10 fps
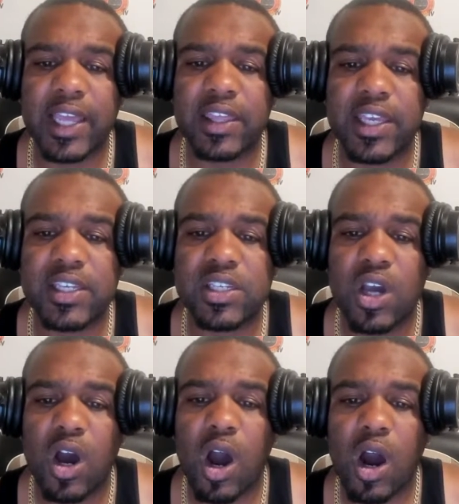
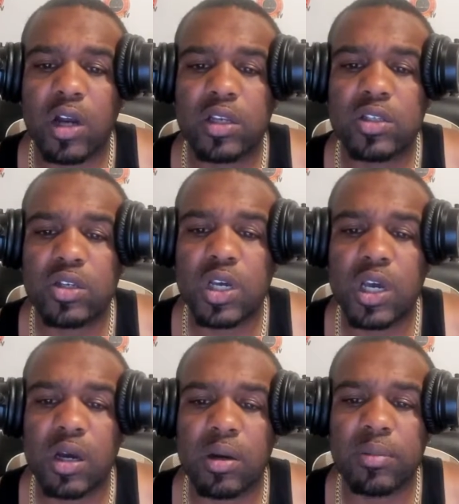this are to
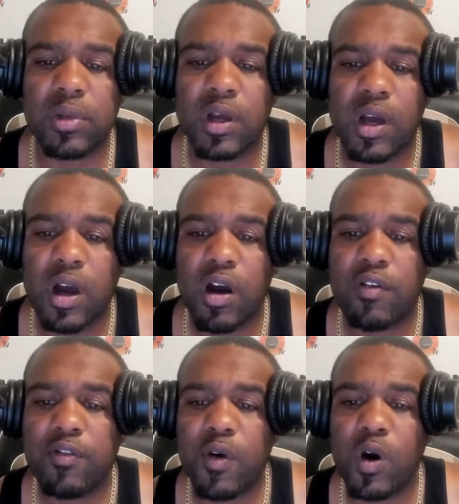come.
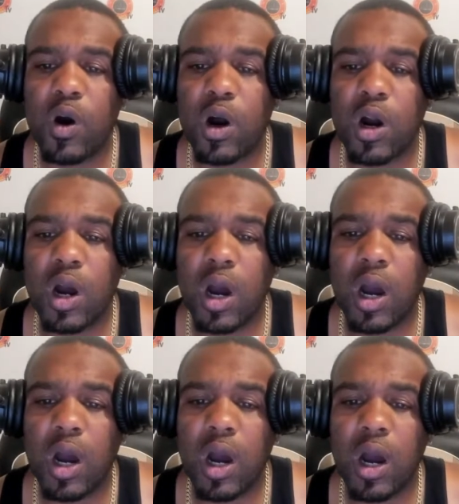For
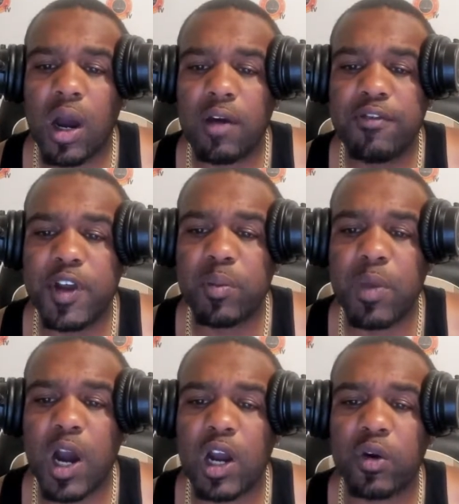fear
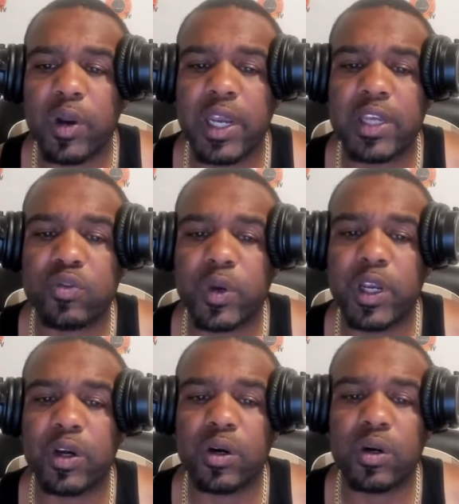mongering is
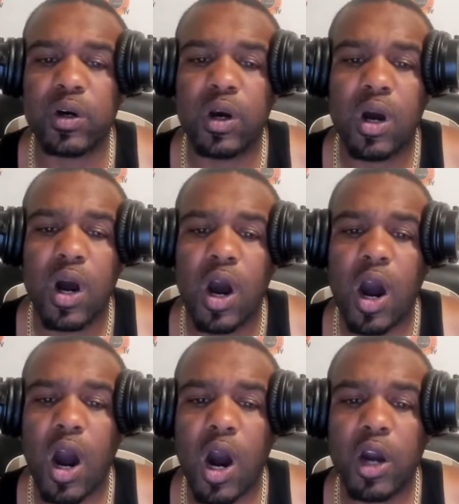real.
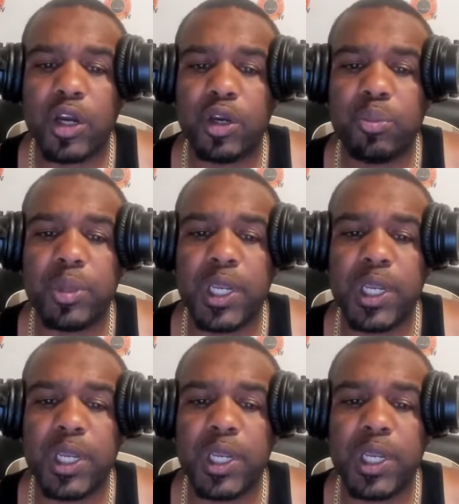Argue